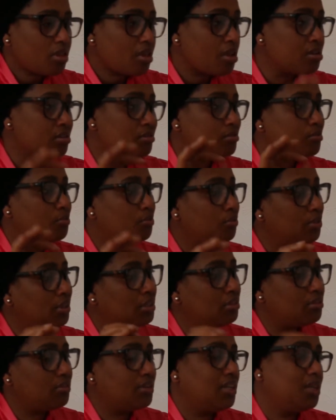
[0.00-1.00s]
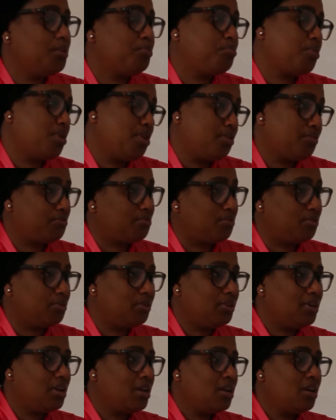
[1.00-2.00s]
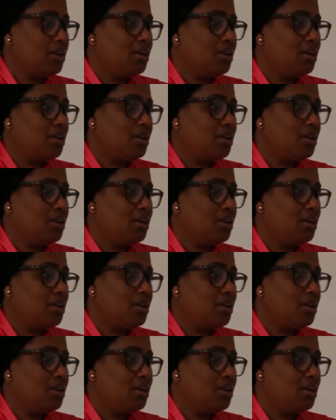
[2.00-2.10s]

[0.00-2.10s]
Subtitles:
It's really, really painful.